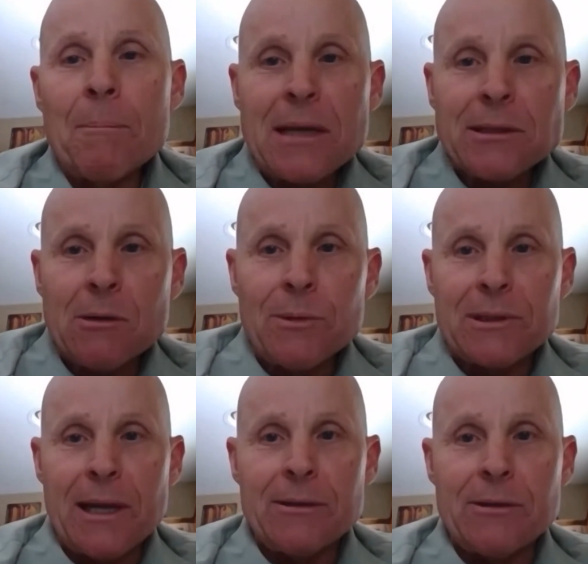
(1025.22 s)
basically what
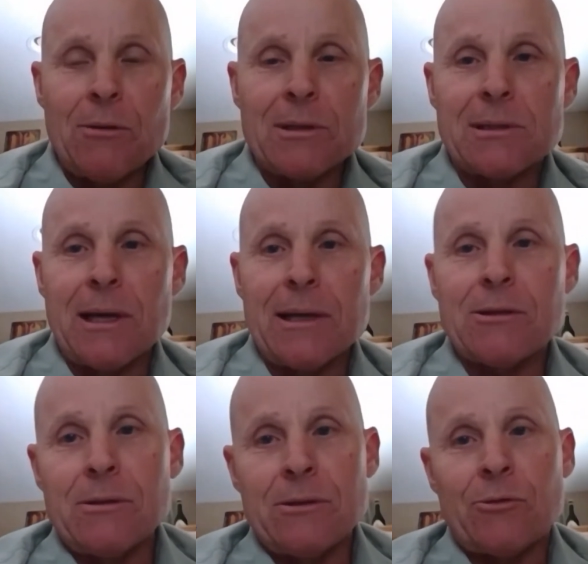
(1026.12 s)
they do is
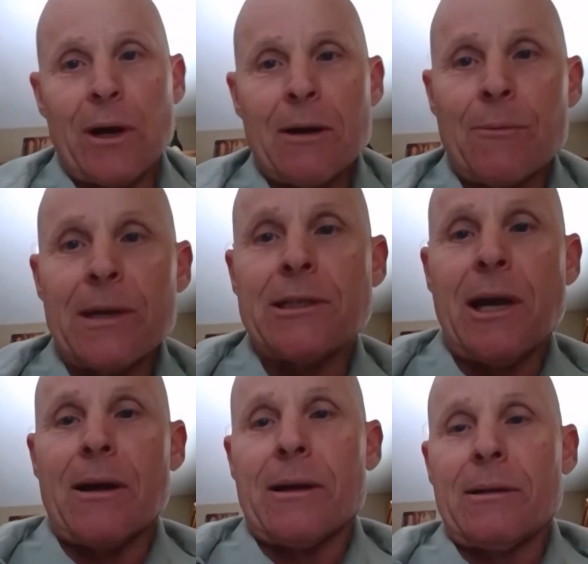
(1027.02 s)
they try to reach
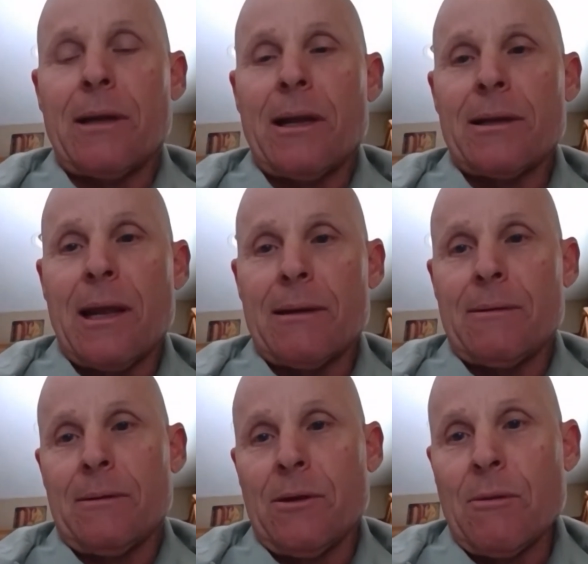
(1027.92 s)
out and get
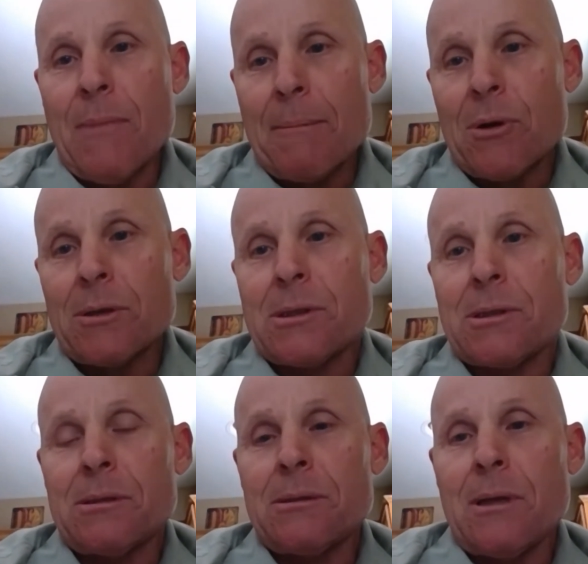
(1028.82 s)
new
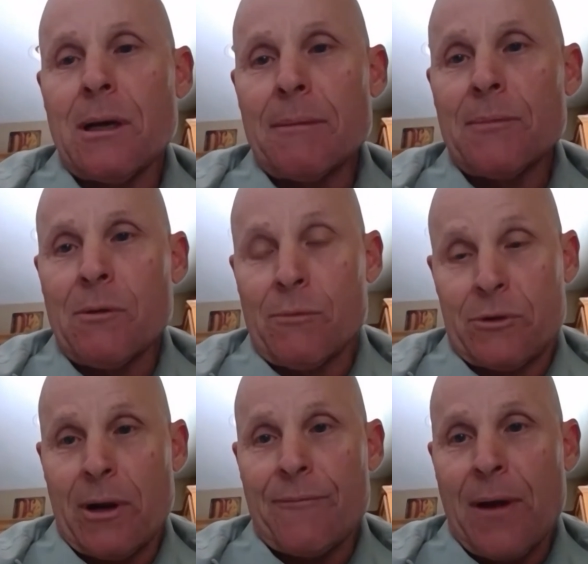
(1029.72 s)
members,
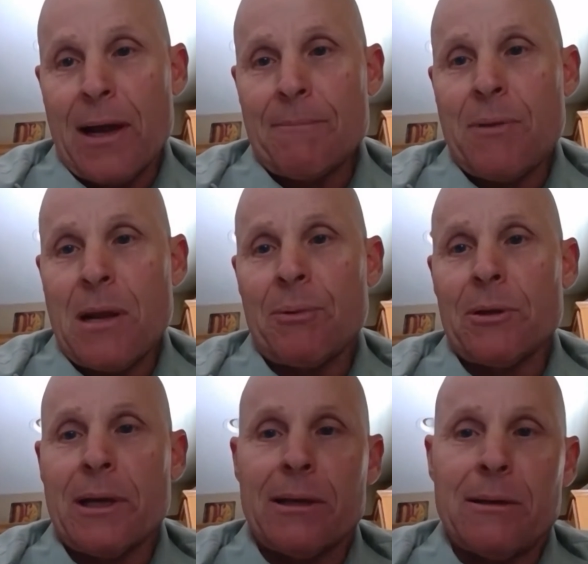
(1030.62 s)
try to find people
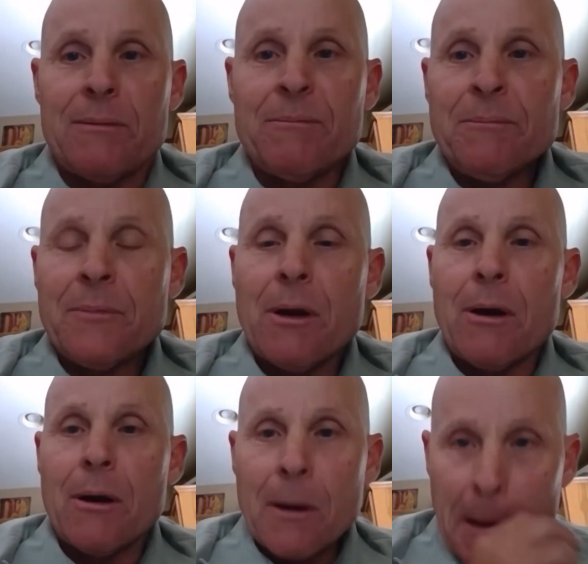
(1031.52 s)
that
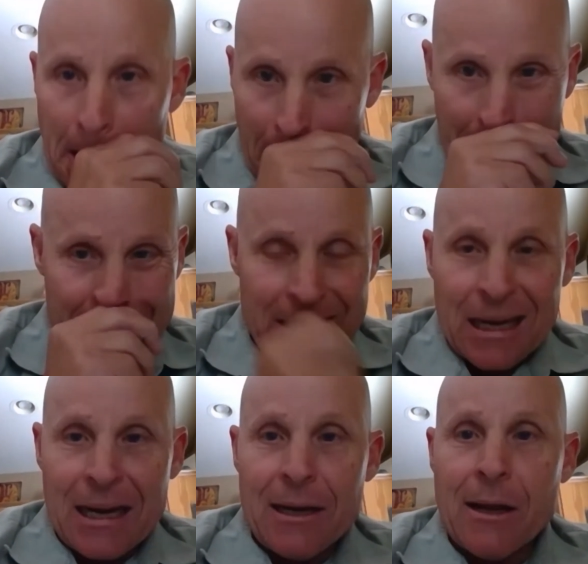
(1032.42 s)
are in
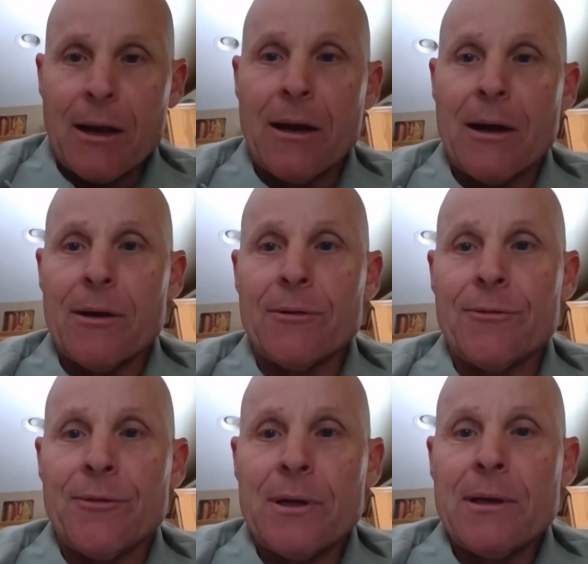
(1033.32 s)
need of,
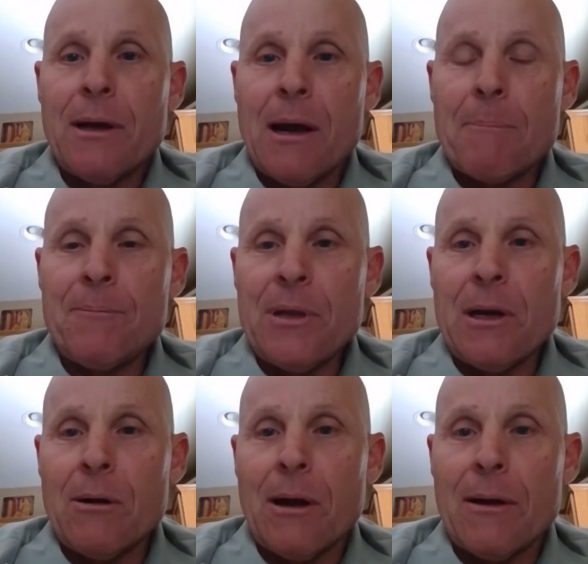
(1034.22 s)

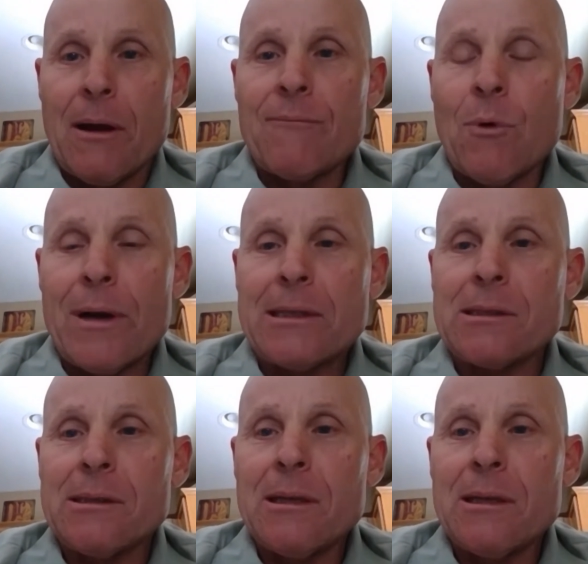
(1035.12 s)
a voice.